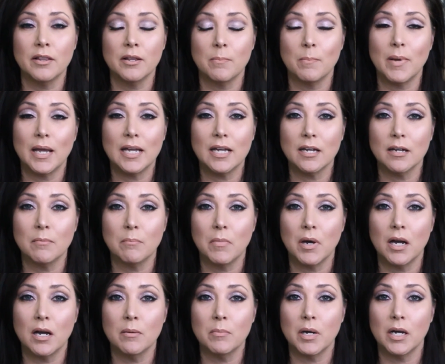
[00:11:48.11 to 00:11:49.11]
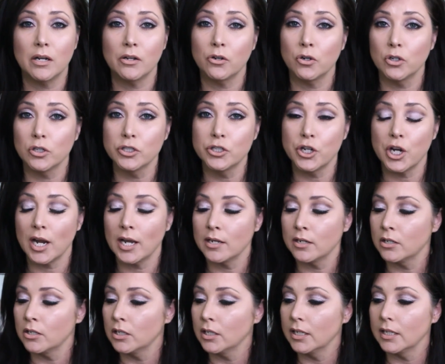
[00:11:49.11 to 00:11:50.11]
The Makeup Mom, on her
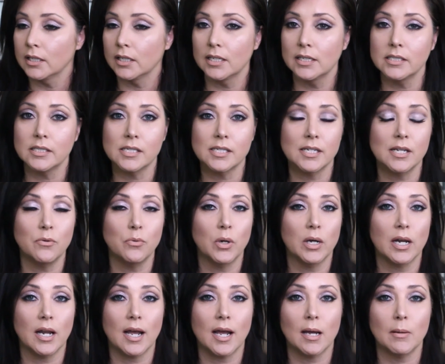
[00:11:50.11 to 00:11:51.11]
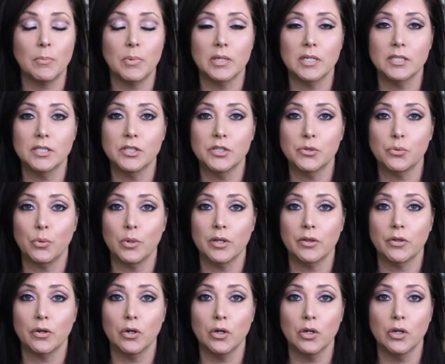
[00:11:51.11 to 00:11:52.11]
channel, and let's see what happens with
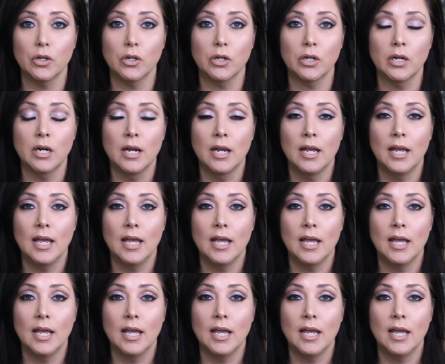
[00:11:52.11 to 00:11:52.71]
her